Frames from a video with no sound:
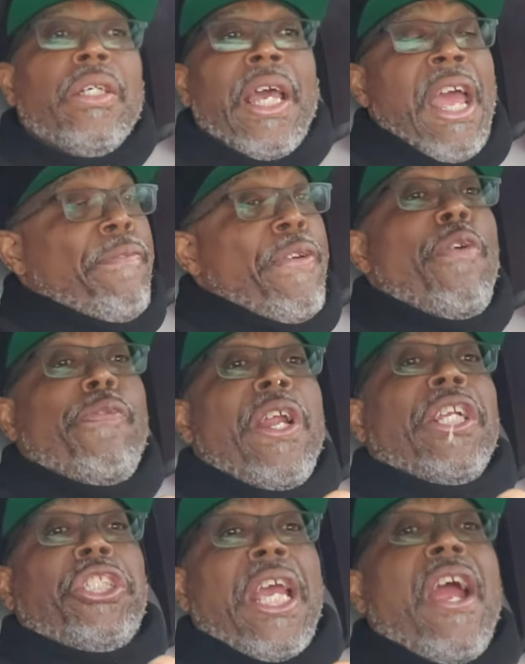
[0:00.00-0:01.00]
And feel free
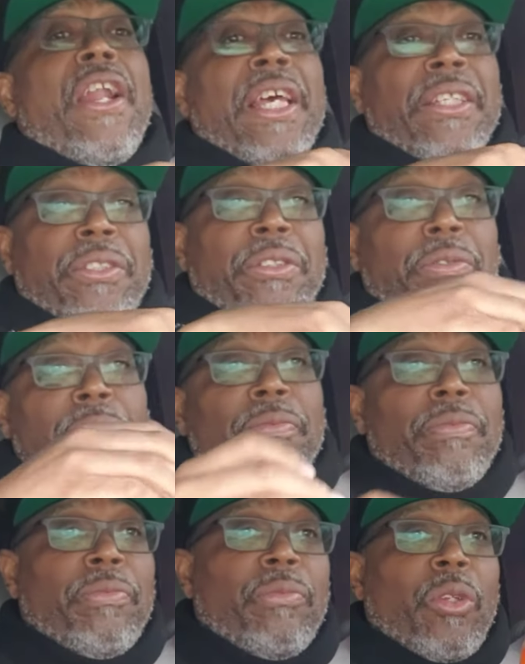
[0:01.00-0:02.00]
to share this,
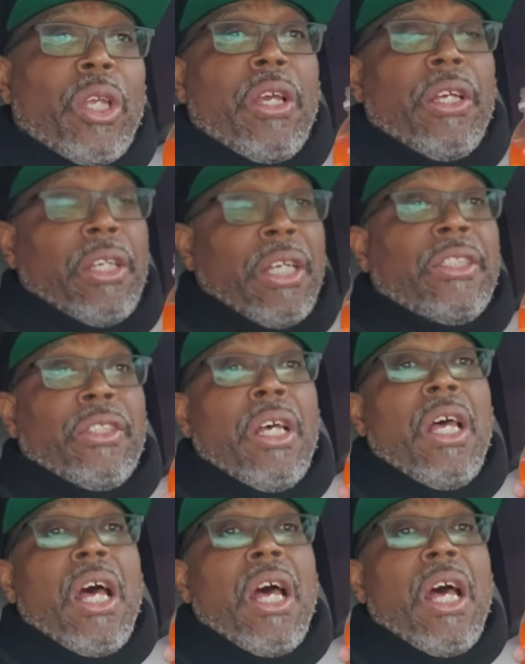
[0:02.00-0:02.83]
because